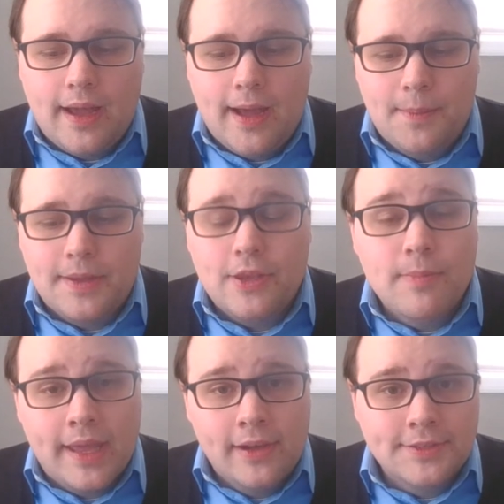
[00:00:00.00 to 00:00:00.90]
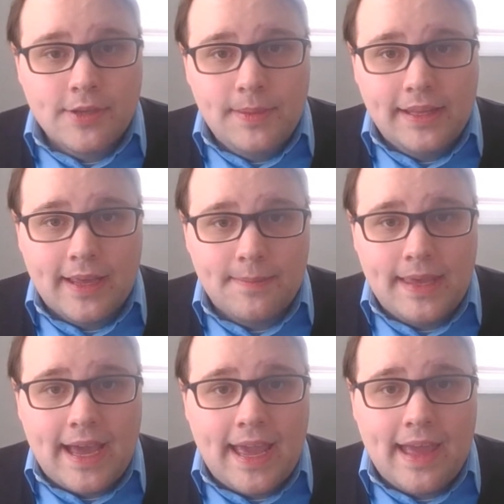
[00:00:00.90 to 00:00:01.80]
You might also be like
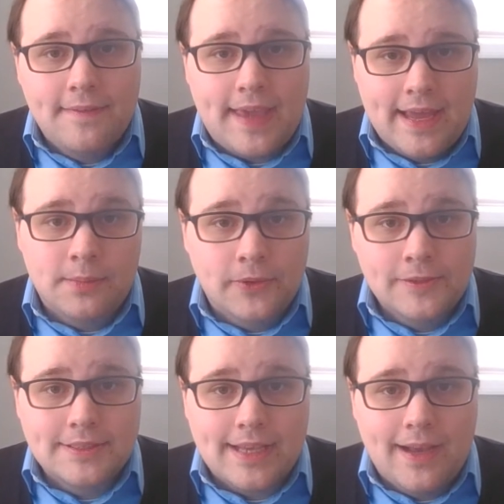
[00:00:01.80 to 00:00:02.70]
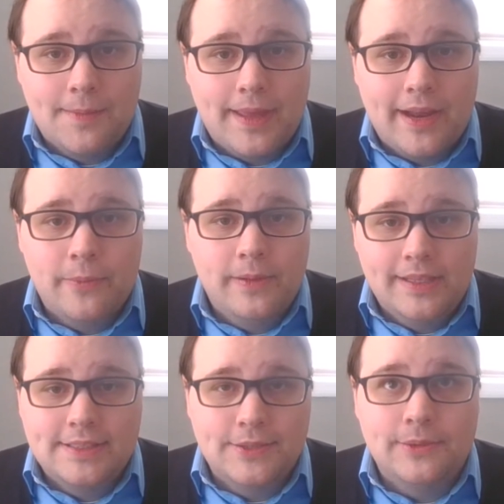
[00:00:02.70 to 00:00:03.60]
me. I have animals, and I
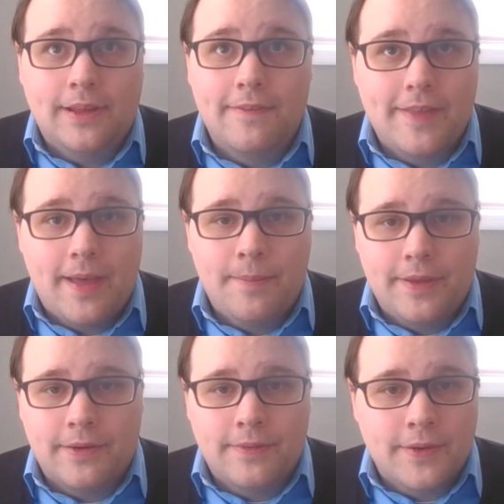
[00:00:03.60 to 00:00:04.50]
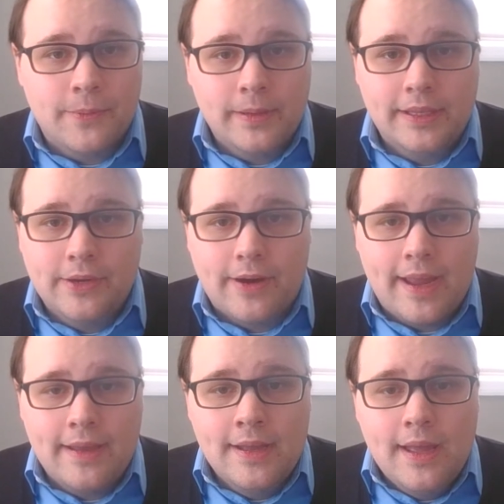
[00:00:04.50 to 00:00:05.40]
really do love them. They're really
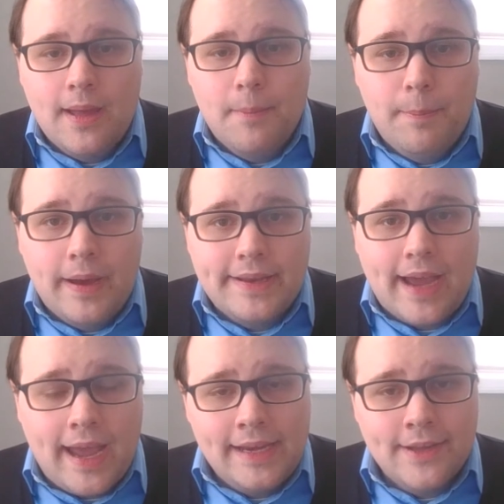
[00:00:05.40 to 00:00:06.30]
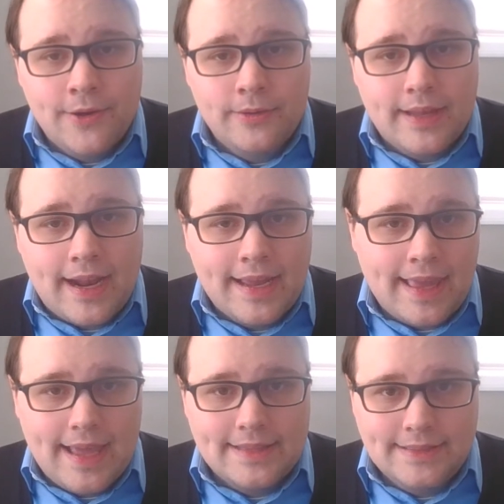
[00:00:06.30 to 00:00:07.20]
great, but I know that I
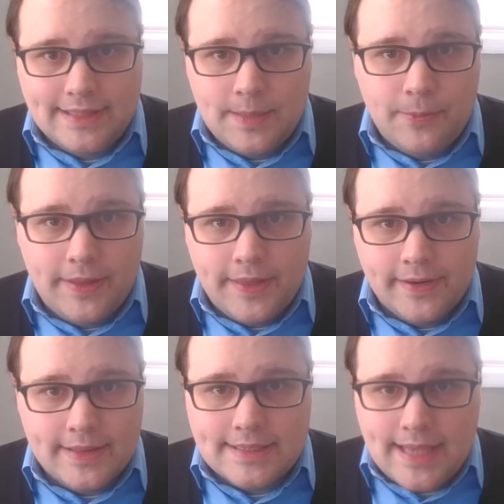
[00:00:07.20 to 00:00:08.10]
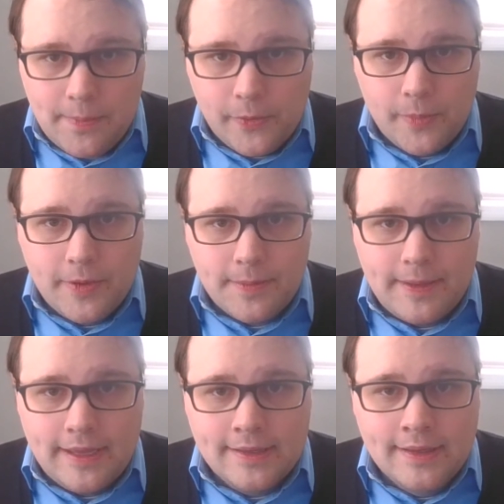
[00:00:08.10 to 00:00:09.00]
can't sleep when they're in the same room with
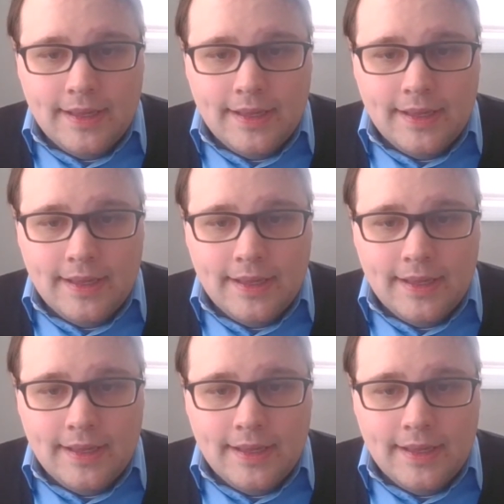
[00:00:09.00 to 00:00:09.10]
me.